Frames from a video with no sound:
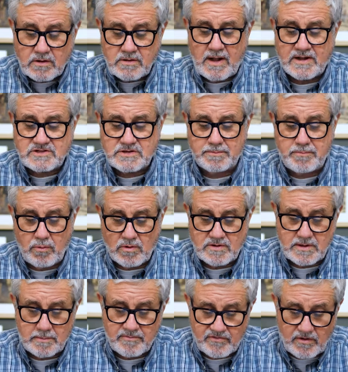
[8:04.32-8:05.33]
could not
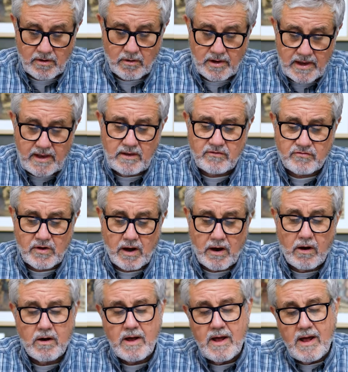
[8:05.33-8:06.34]
support them. So
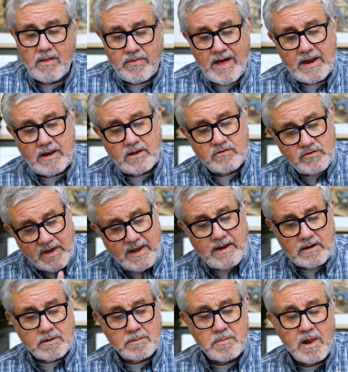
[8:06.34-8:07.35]
Esau, that is,
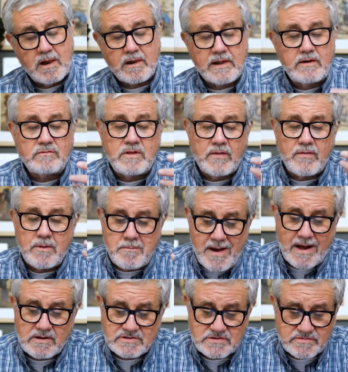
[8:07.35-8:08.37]
Edom, lived in the
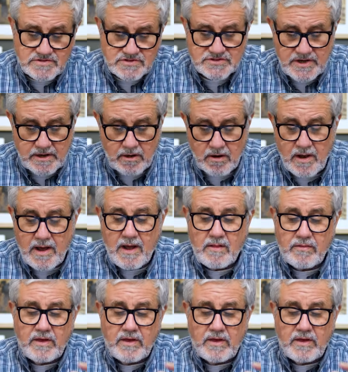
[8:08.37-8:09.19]
mountains of Seir.